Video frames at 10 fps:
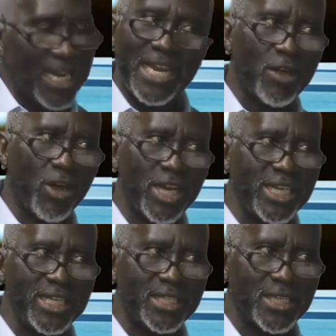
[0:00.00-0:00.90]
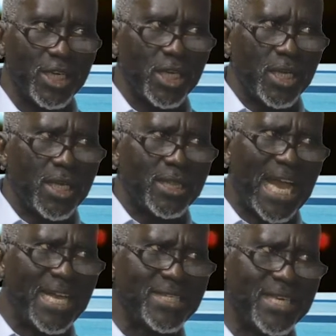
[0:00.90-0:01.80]
they call it
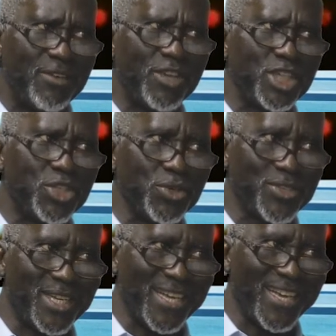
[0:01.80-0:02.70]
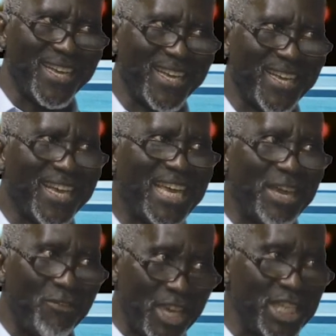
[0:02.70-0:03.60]
Thanksgiving Tuesday.
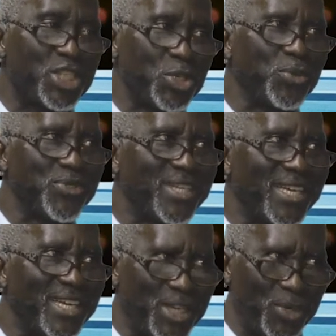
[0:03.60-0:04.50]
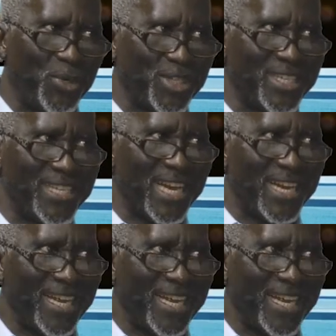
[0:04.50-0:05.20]
Giving Tuesday. Did you notice that?